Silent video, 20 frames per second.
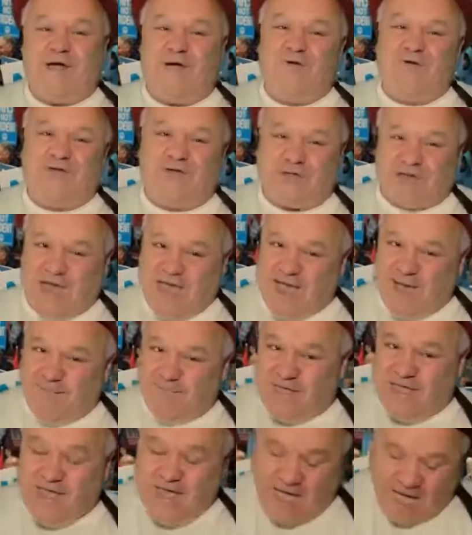shame.
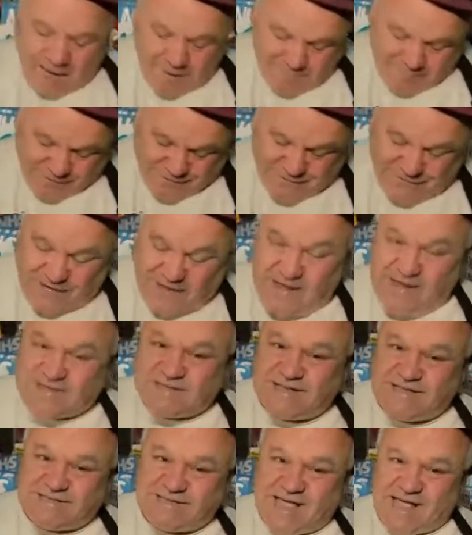The atmosphere's
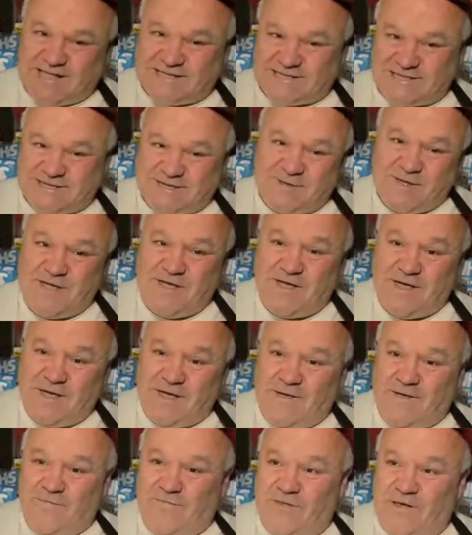intense.
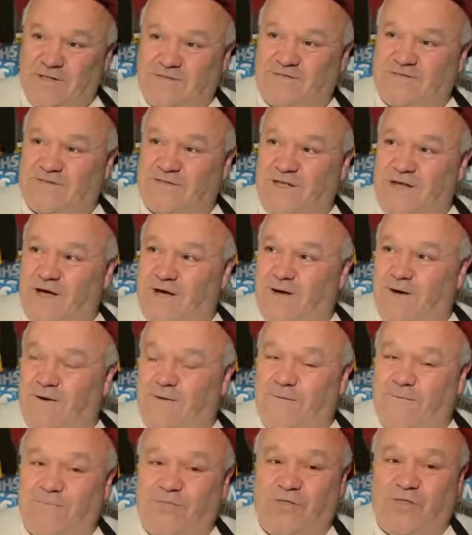The
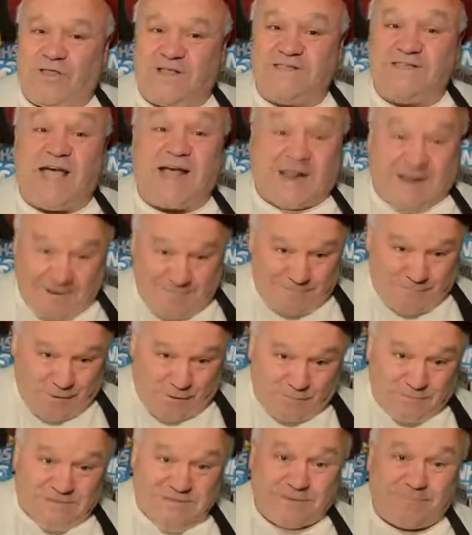tackling
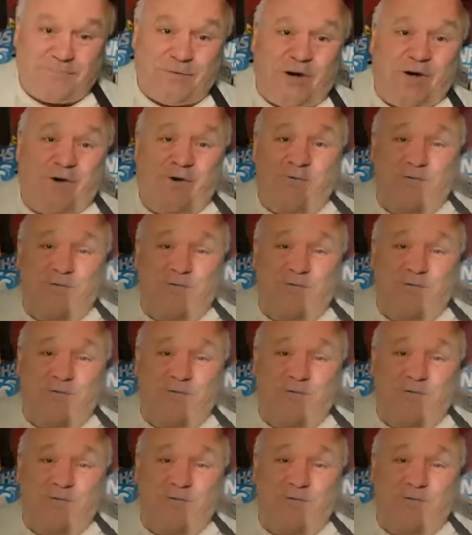bone to bone.